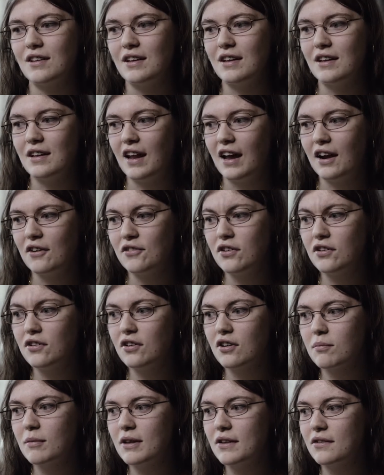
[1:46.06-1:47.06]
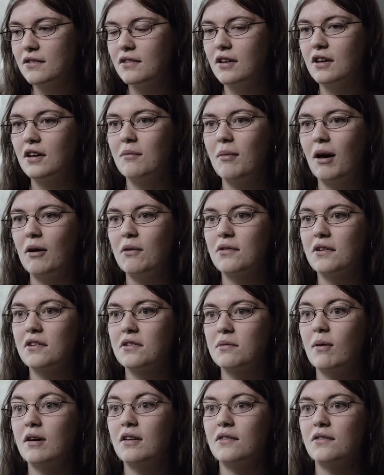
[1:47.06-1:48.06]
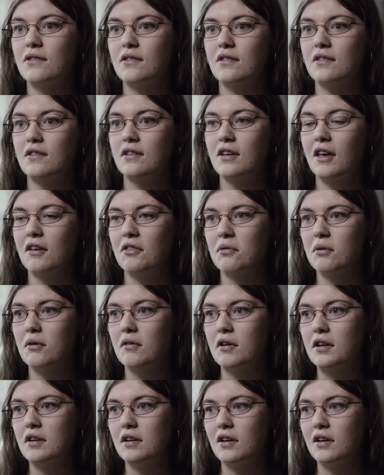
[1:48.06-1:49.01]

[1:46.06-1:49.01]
It actually took me about 6 months to get through it.